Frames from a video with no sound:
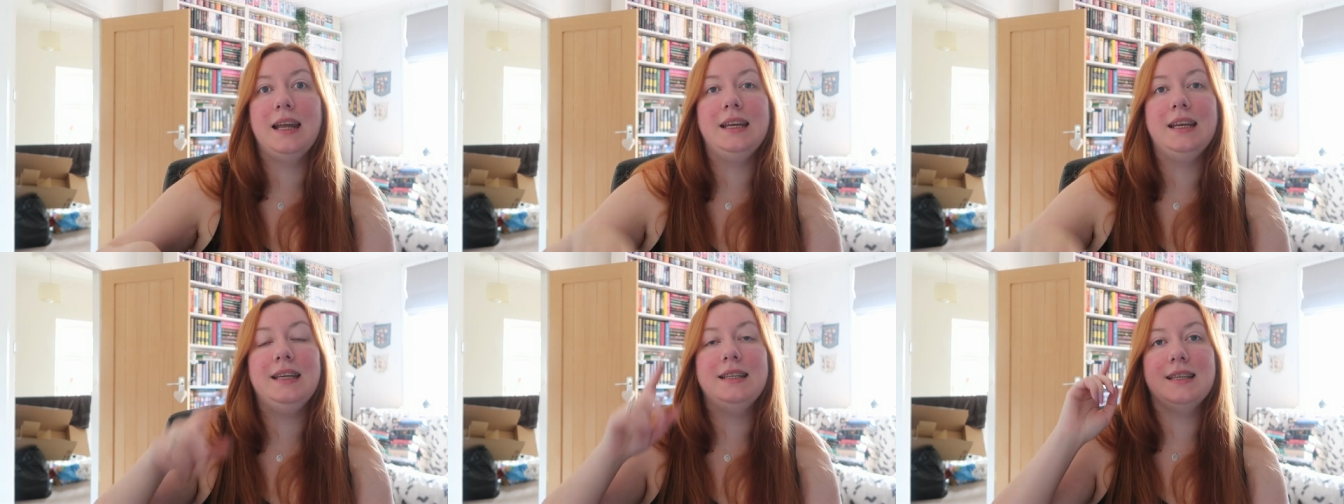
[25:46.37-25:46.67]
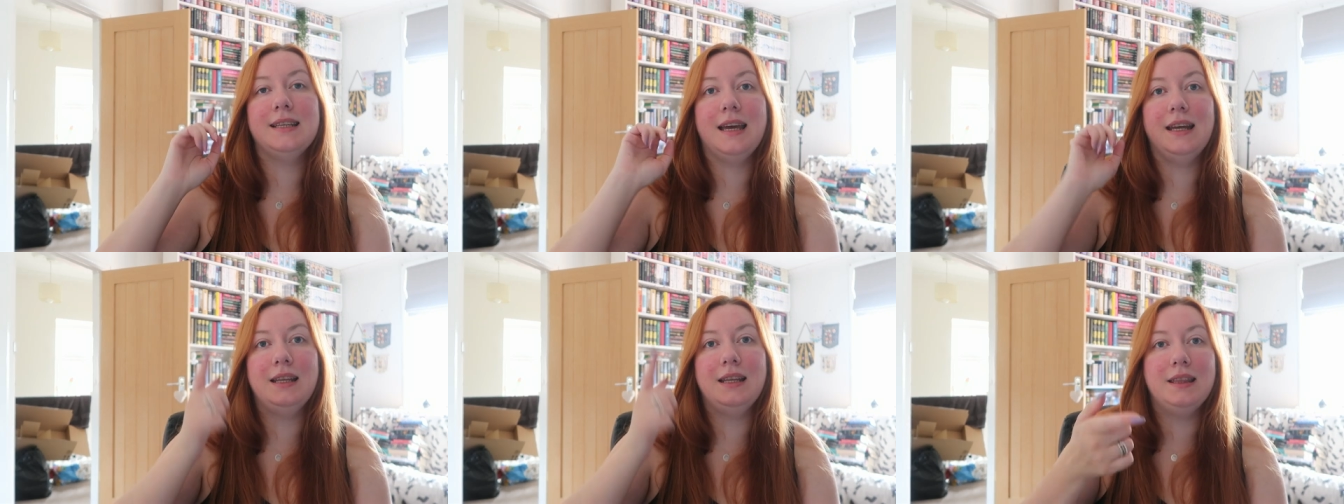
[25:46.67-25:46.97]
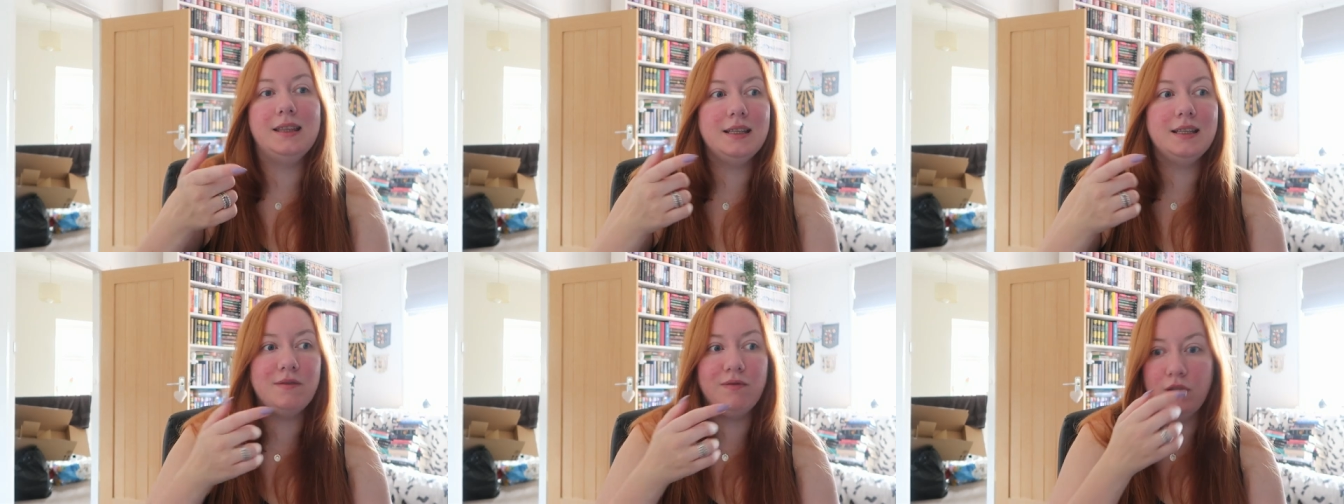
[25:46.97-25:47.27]
I need to
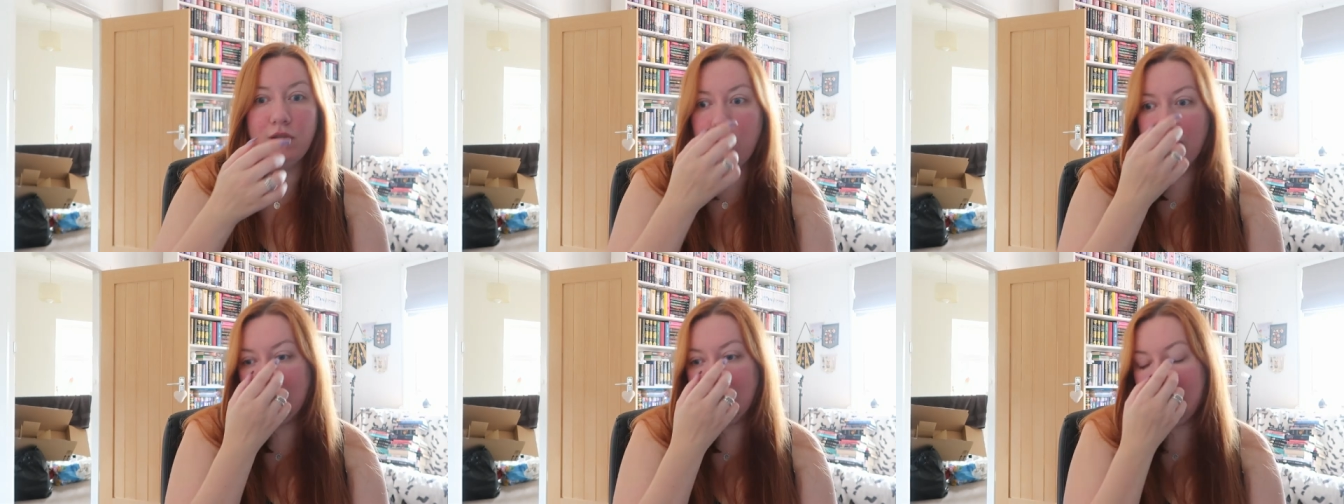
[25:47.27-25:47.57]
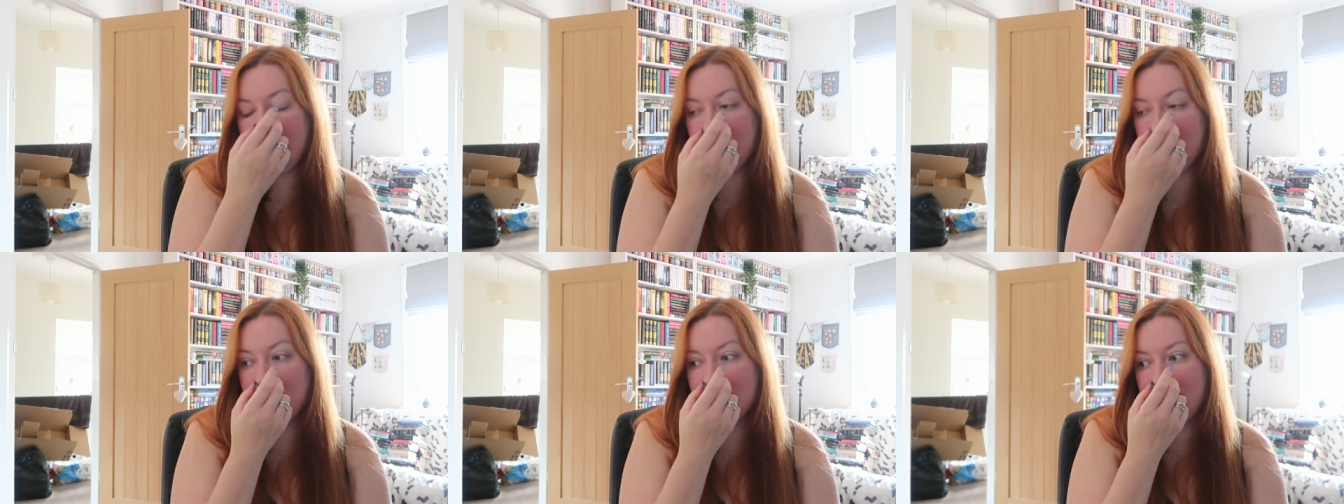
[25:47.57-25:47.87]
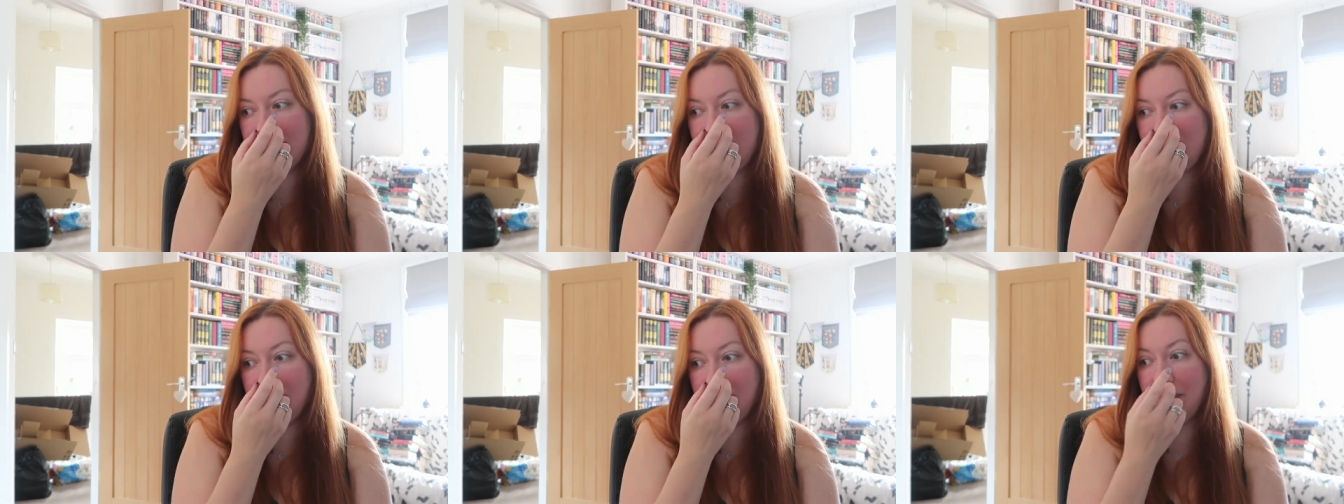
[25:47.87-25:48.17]
edit this vlog, I need
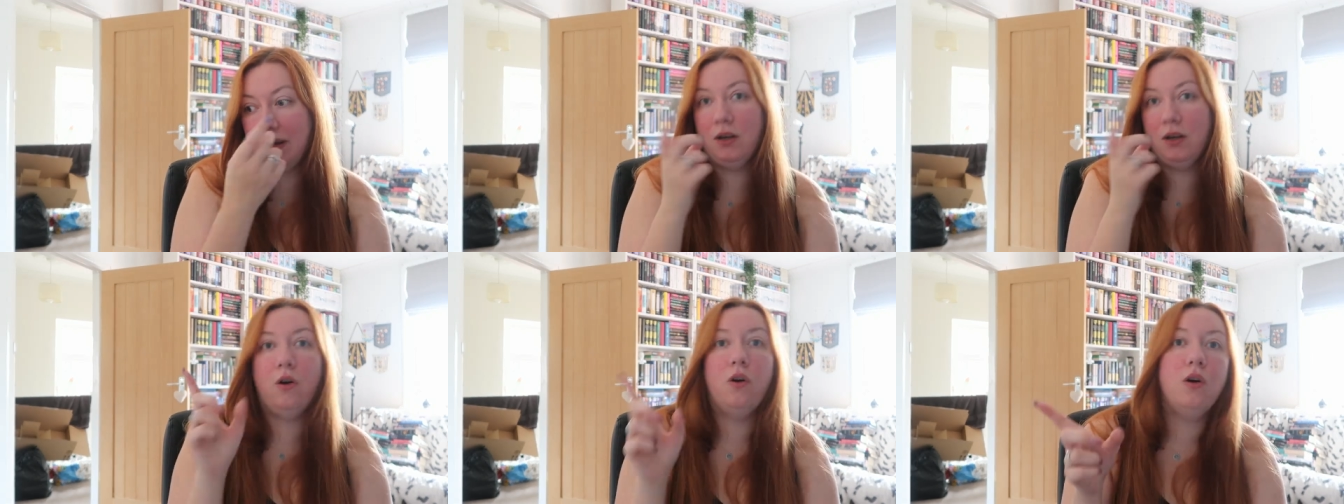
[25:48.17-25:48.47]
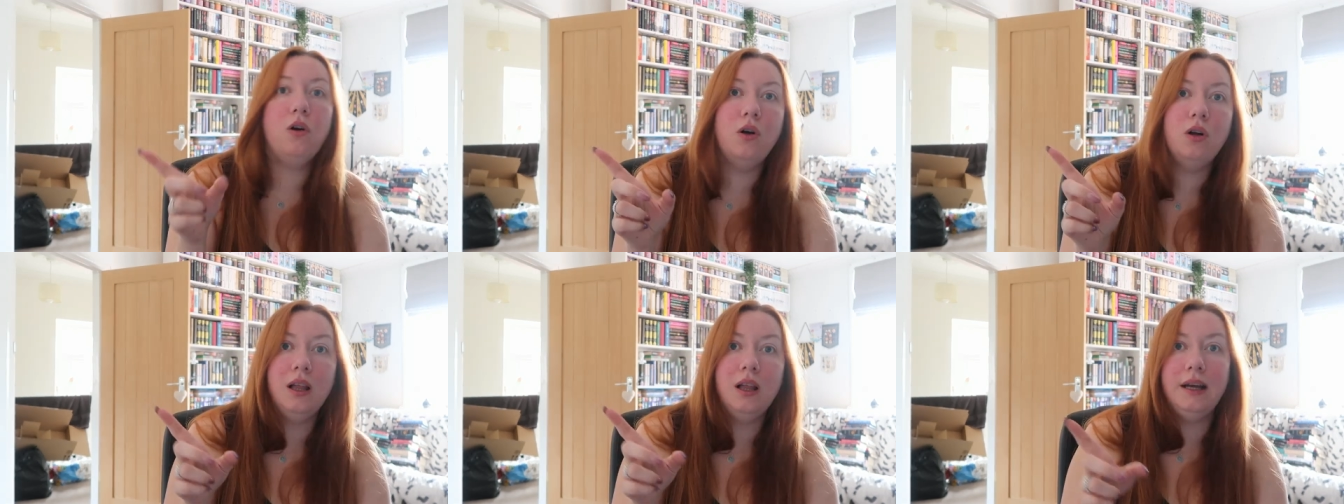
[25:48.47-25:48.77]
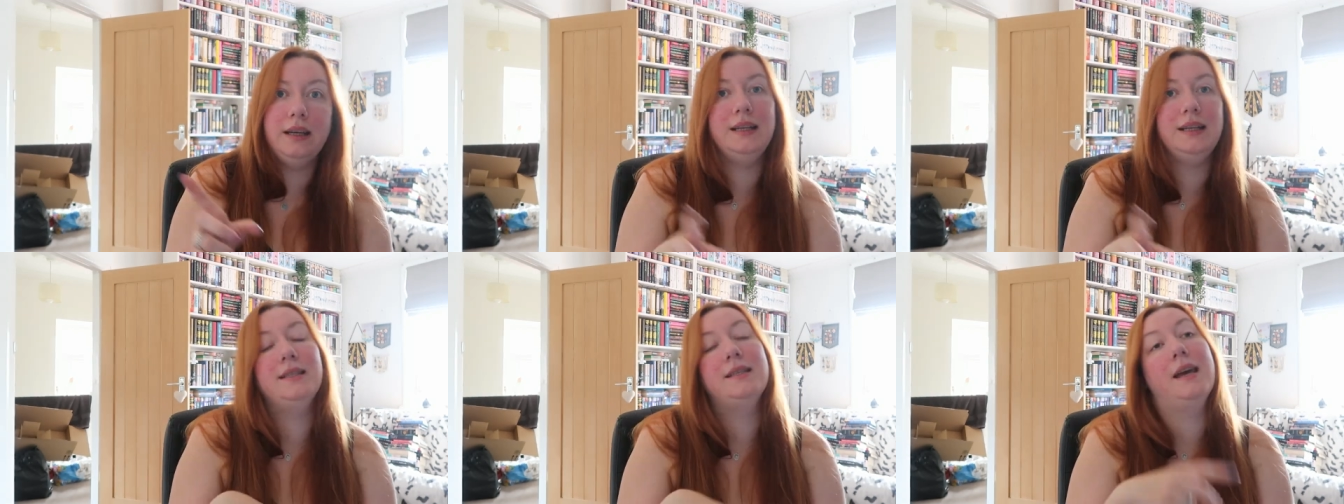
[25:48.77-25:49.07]
to edit my haul,
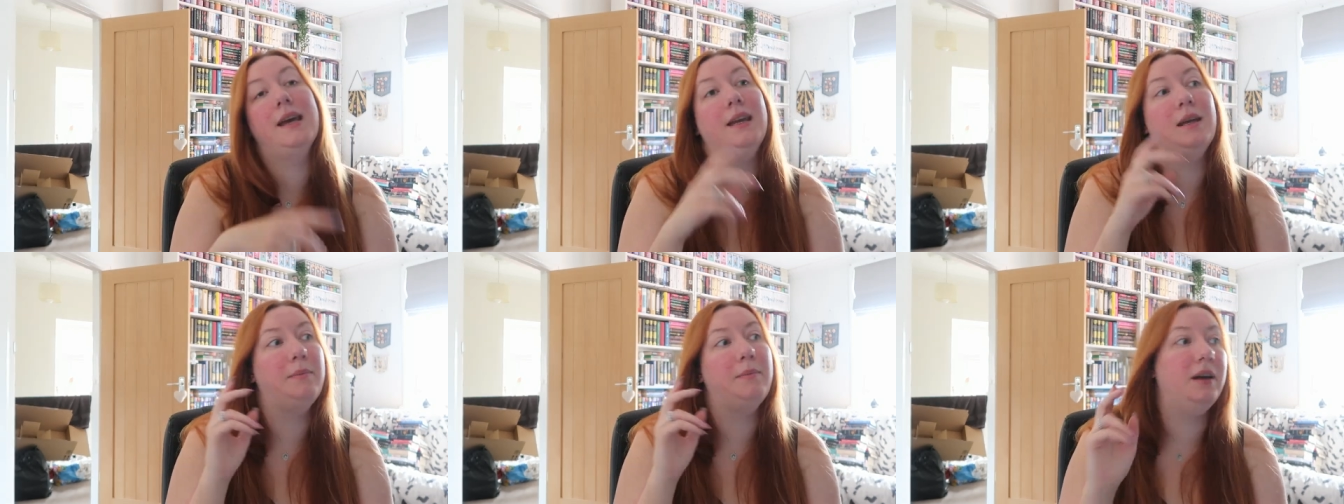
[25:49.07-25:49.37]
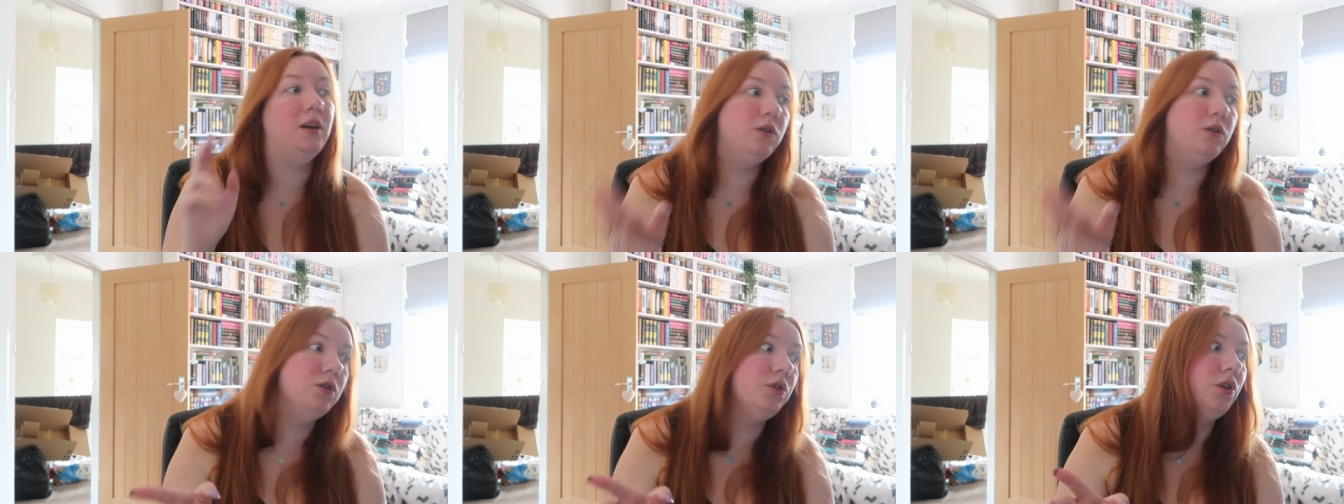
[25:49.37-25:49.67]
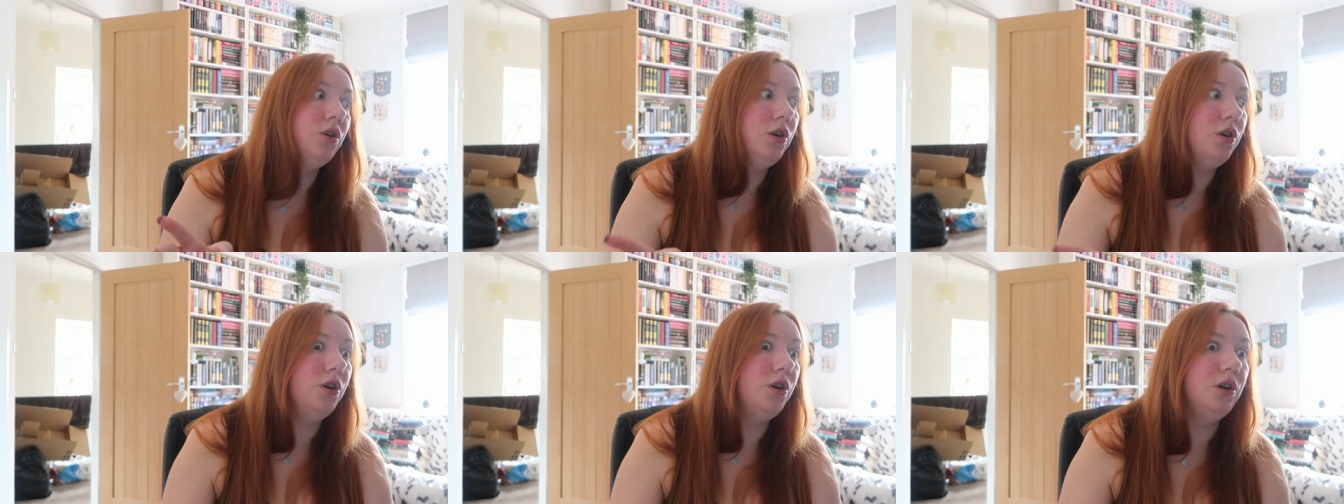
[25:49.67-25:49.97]
I need to edit my
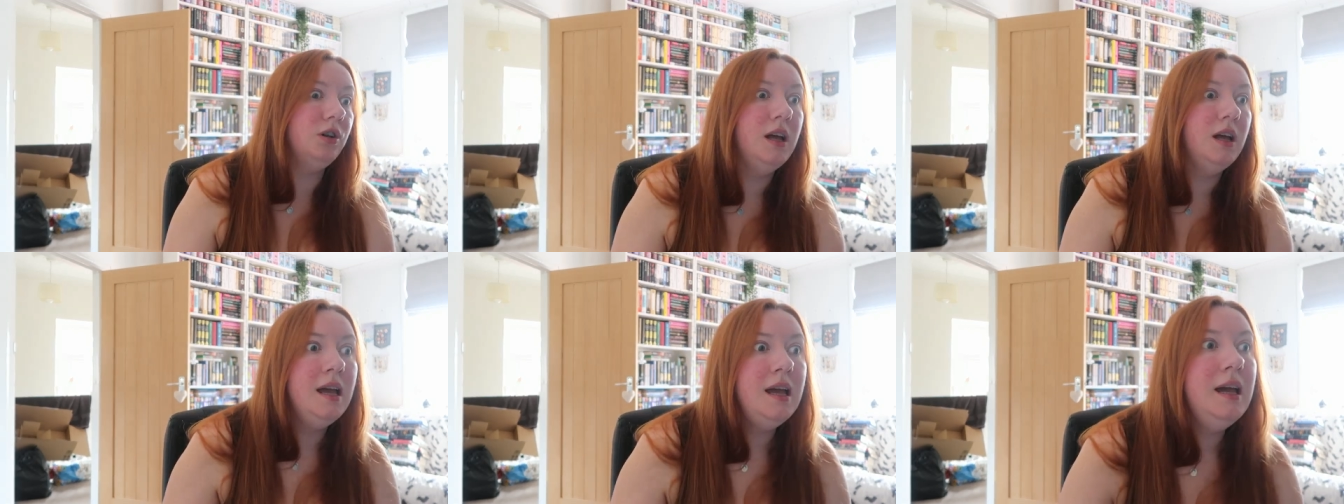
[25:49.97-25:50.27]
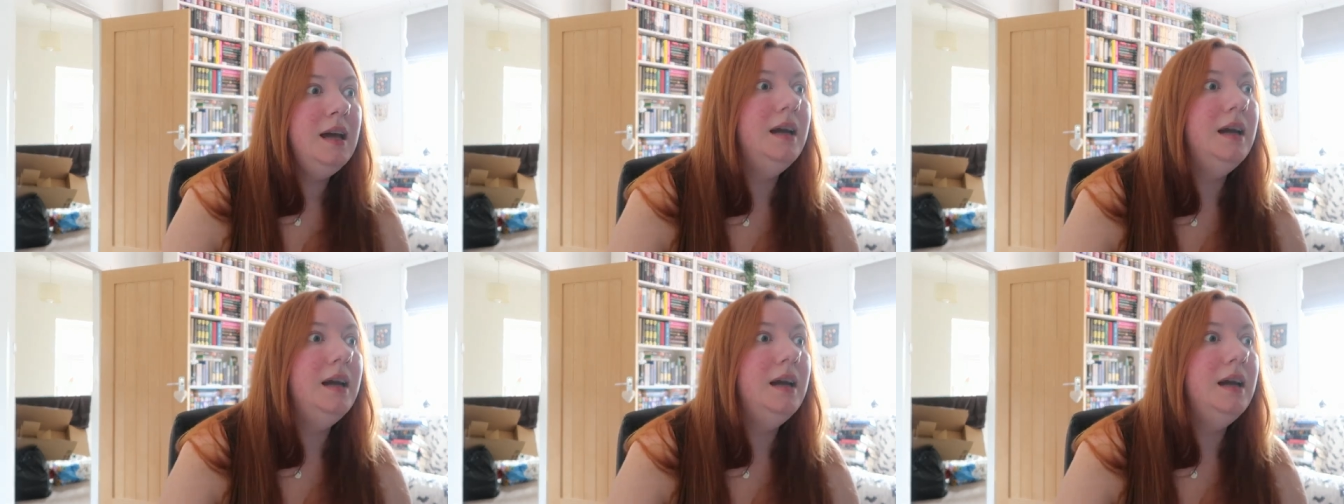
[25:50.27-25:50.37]
unhaul,